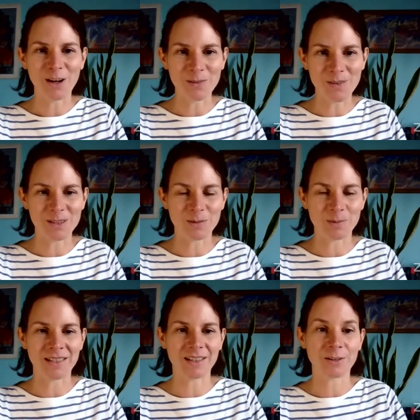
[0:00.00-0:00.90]
of the
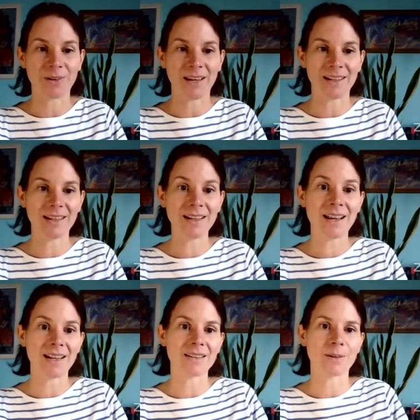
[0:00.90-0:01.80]
somatic training,
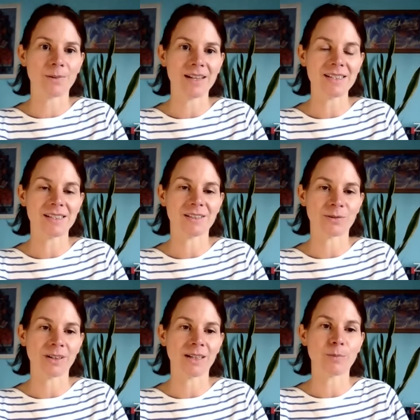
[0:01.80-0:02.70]
and the rest is
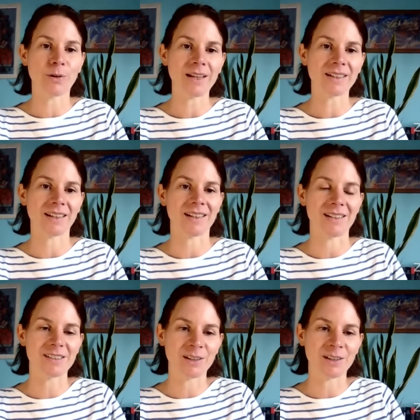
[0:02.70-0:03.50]
really practical.